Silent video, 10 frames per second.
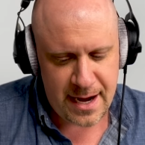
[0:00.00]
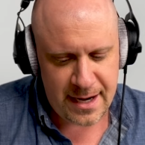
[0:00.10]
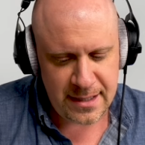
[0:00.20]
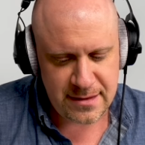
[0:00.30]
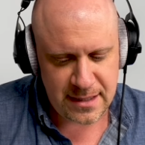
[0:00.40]

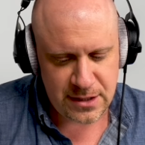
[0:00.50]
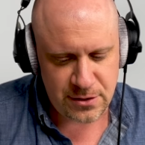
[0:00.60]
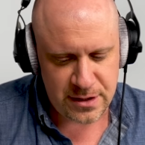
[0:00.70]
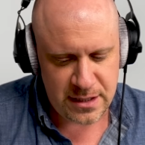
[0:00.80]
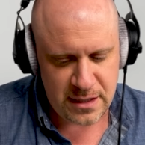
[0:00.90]
I think you're
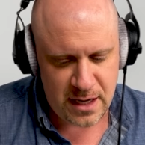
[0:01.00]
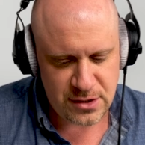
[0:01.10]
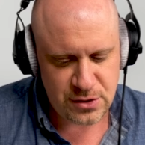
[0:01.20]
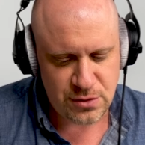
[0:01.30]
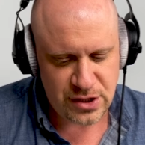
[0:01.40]
going to not
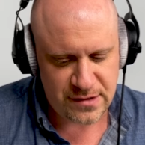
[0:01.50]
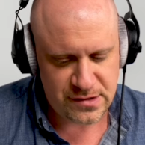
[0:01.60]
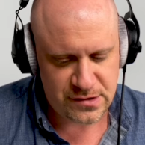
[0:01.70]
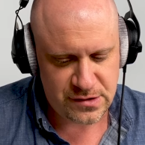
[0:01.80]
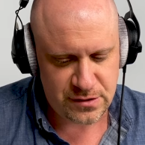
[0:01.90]
do
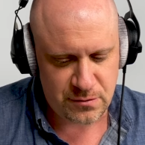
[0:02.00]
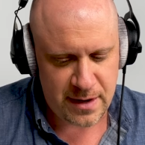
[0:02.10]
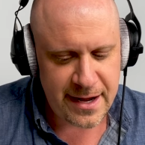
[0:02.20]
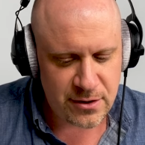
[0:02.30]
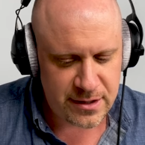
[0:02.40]
justice to the
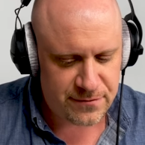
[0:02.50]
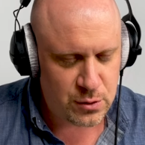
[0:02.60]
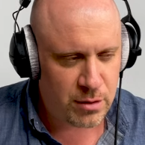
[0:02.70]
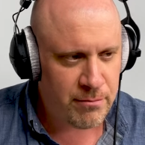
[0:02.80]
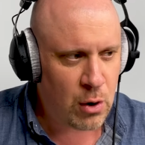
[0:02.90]
writer if
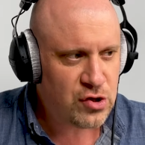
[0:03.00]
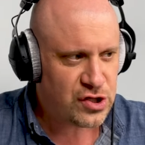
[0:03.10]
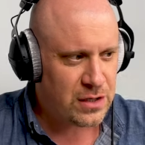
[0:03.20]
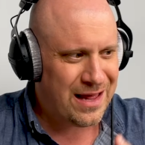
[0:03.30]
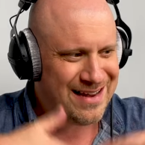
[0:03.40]
you
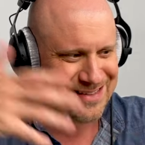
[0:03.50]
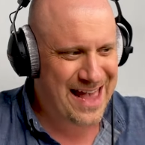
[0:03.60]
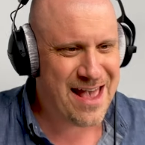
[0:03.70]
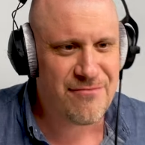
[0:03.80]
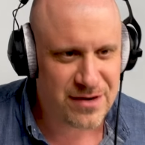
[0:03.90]
emotionalize
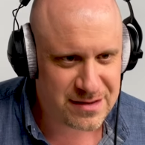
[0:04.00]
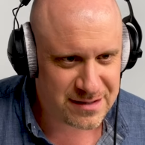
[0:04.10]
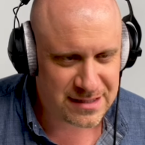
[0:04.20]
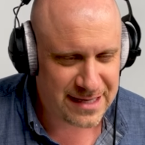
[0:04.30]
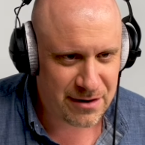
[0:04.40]

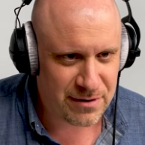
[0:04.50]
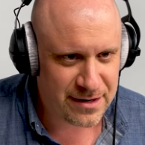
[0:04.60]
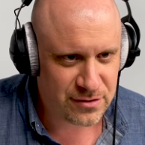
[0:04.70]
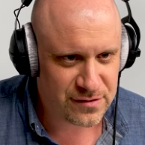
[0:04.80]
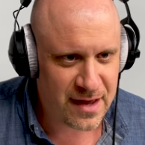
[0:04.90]
everything that that
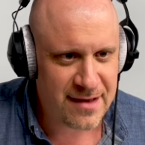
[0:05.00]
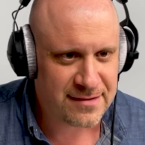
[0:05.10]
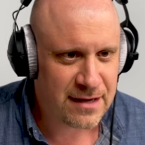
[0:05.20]
writer says.